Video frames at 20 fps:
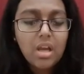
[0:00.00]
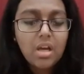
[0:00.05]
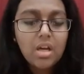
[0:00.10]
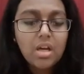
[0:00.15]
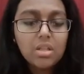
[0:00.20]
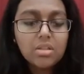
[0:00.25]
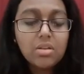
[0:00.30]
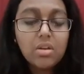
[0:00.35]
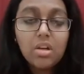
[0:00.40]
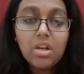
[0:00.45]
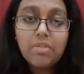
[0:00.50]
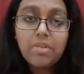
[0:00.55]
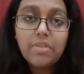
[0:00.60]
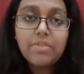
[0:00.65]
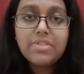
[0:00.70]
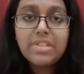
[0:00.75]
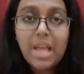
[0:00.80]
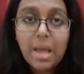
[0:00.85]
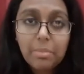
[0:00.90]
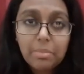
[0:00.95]
Thirdly, we
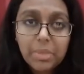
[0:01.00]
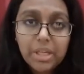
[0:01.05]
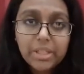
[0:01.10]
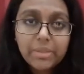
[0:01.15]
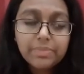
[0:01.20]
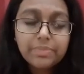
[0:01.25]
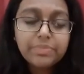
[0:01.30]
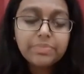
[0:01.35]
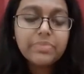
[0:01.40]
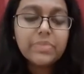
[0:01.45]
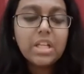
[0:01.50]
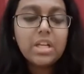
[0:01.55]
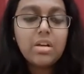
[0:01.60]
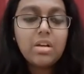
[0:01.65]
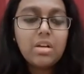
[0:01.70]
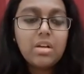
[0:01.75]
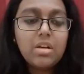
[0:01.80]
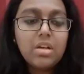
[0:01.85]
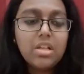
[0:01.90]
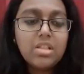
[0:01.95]
have sampling.
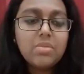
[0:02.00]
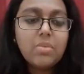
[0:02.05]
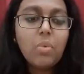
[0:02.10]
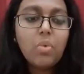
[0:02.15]
It's